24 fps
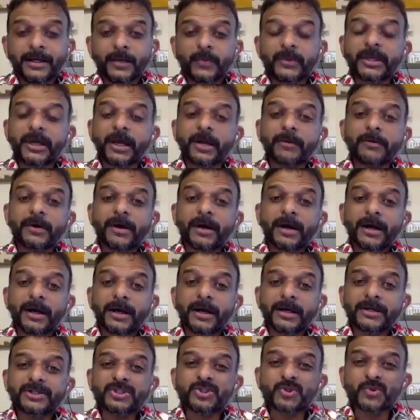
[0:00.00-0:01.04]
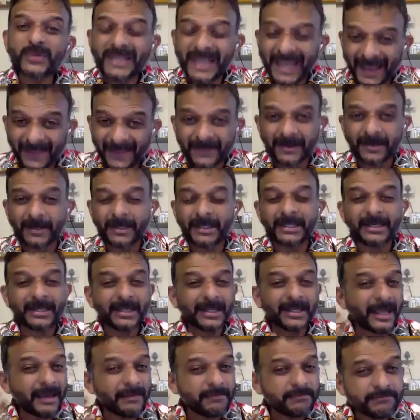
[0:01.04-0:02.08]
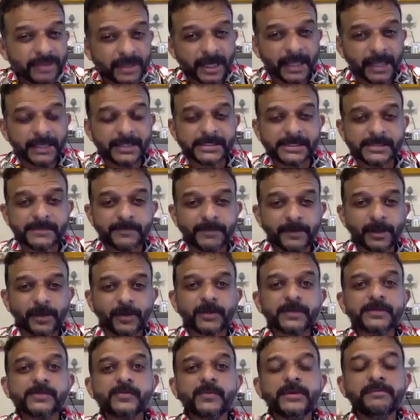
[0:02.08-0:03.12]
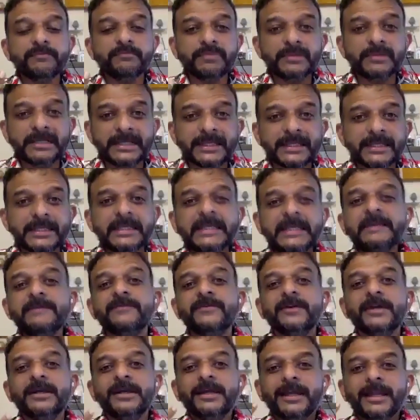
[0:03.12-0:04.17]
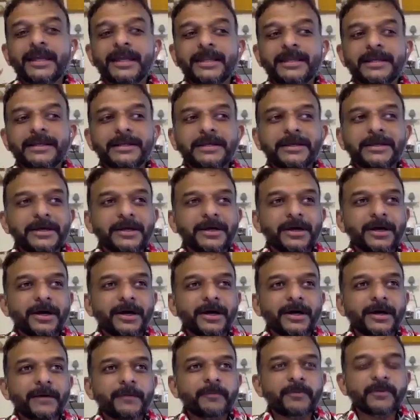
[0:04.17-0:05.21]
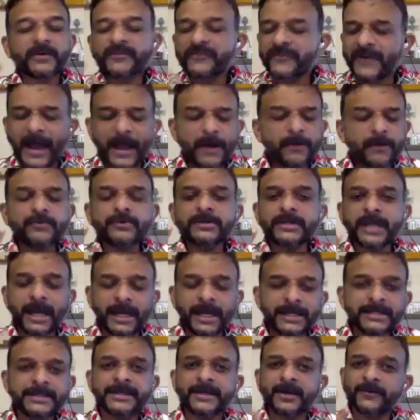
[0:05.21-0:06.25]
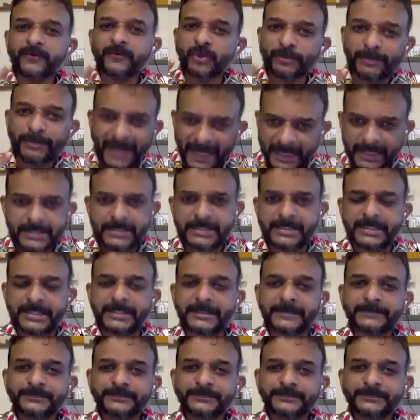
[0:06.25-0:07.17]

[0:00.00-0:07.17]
We are together in an embrace because we believe in a profound idea of humanity.